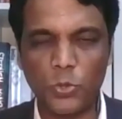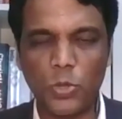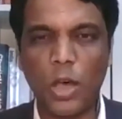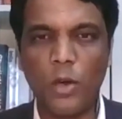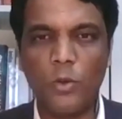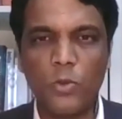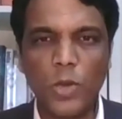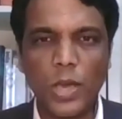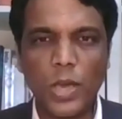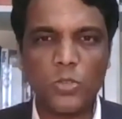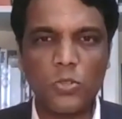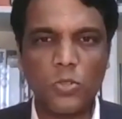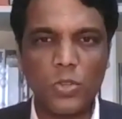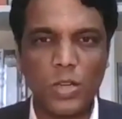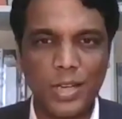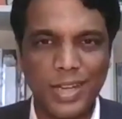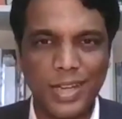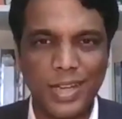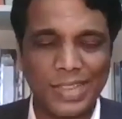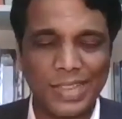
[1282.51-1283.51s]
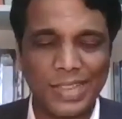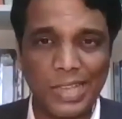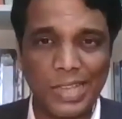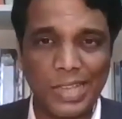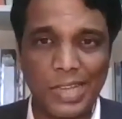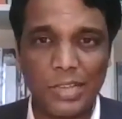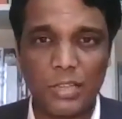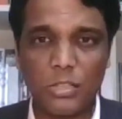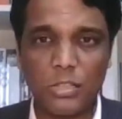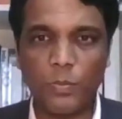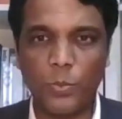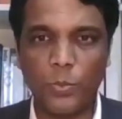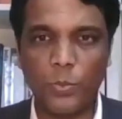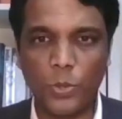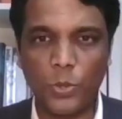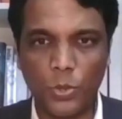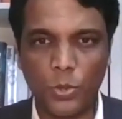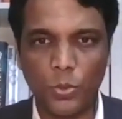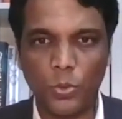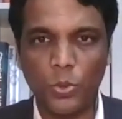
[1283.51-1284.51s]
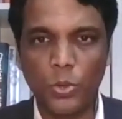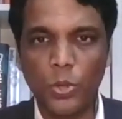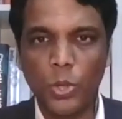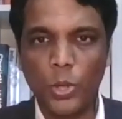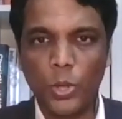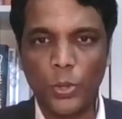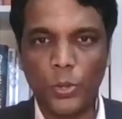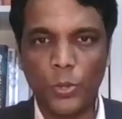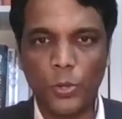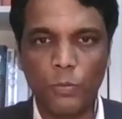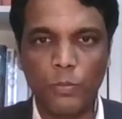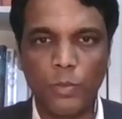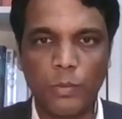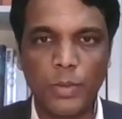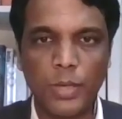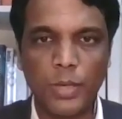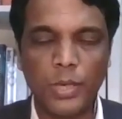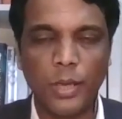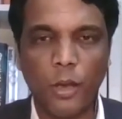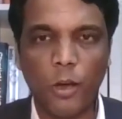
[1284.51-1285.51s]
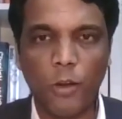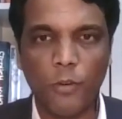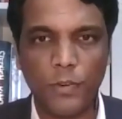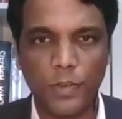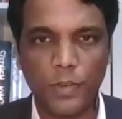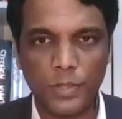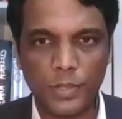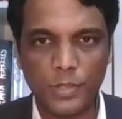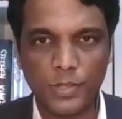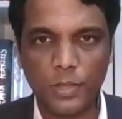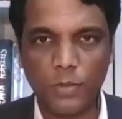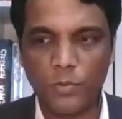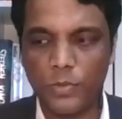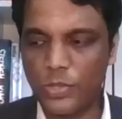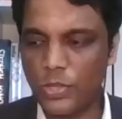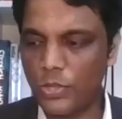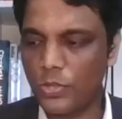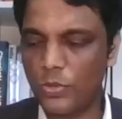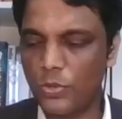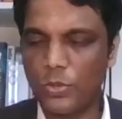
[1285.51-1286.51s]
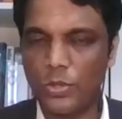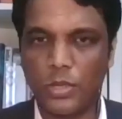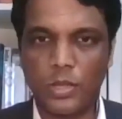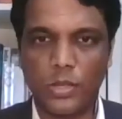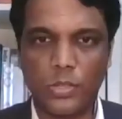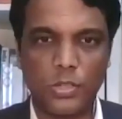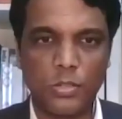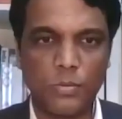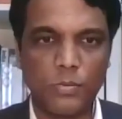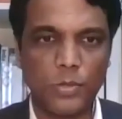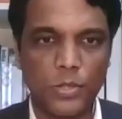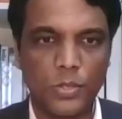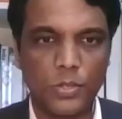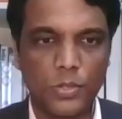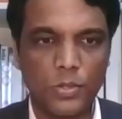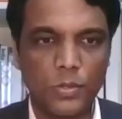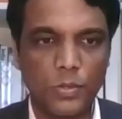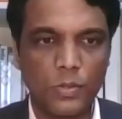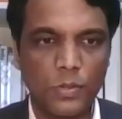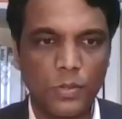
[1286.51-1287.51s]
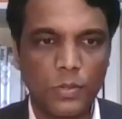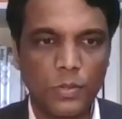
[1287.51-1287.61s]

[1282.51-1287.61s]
So how you actually take their support to, you know, maybe offer the services to the customers?